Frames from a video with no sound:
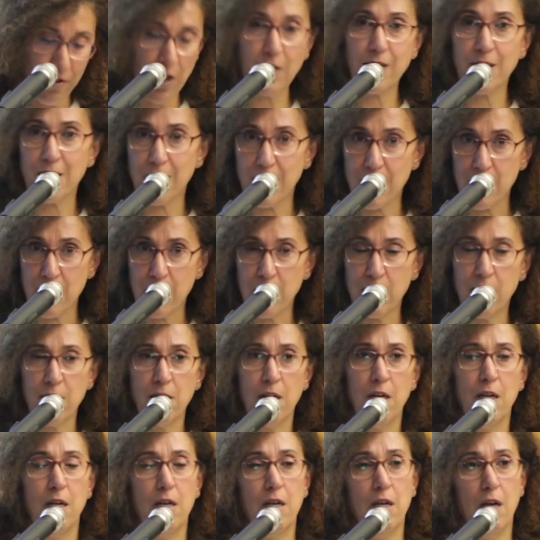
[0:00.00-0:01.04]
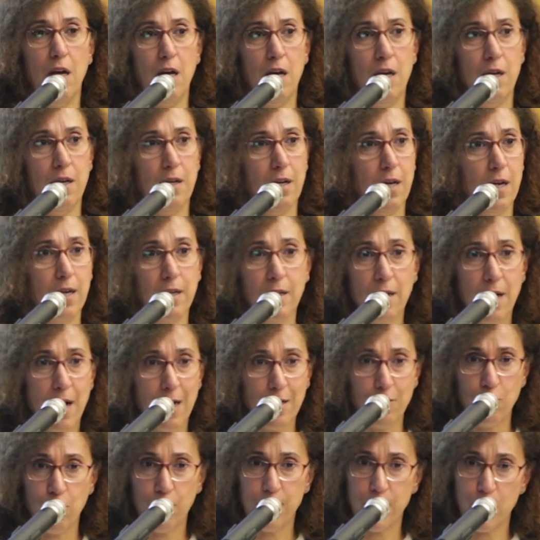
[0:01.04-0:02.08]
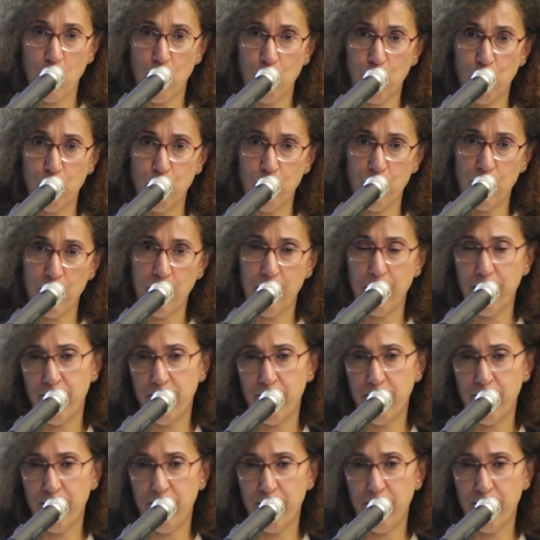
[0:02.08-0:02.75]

not seen uh, a kind of solution.